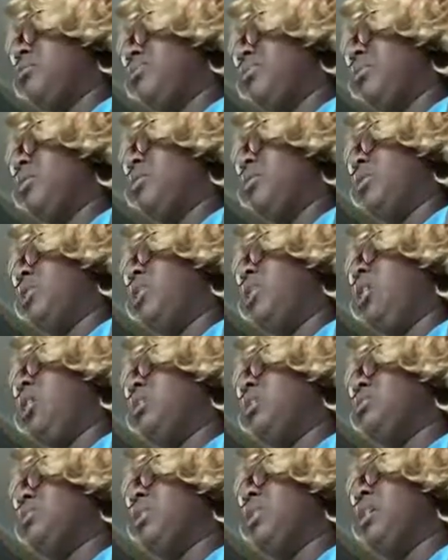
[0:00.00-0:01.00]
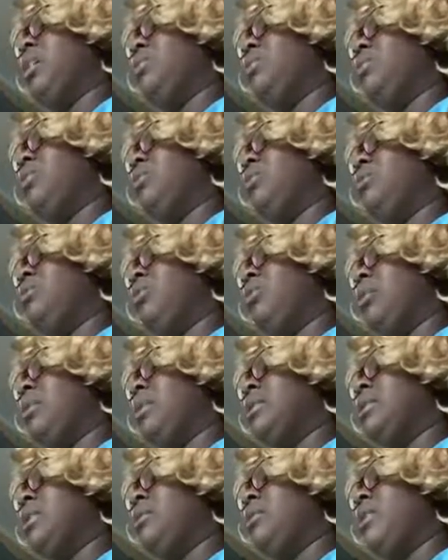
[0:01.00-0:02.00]
memory loss with a head wound,
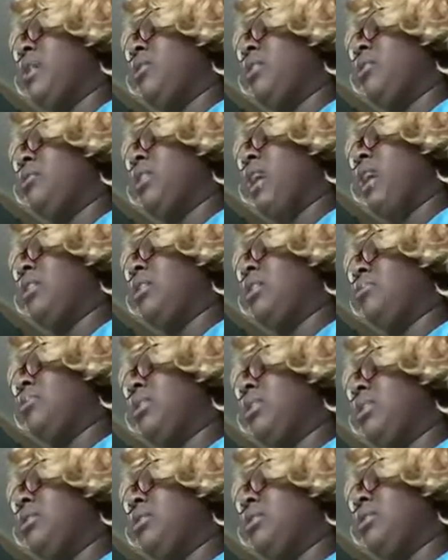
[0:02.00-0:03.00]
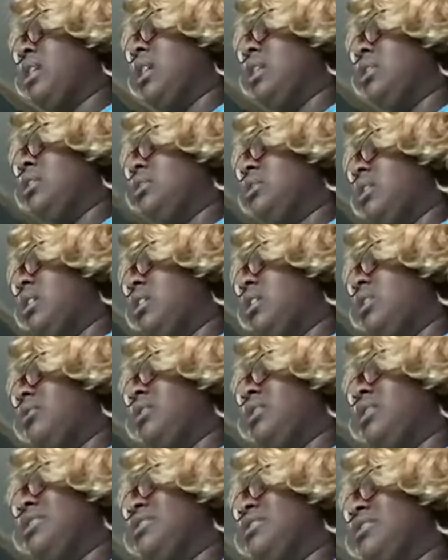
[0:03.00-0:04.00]
Grandma said matter-of-factly, breaking the silence. I could have
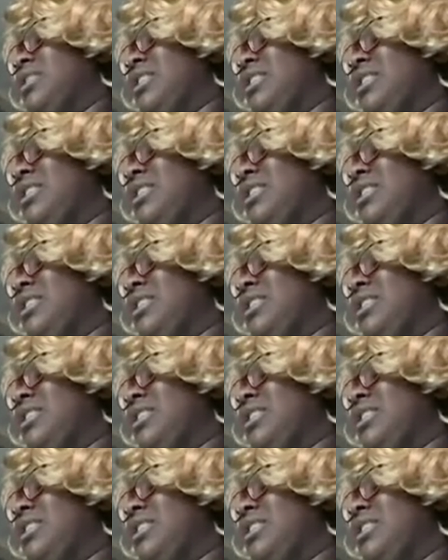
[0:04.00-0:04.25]
kissed her.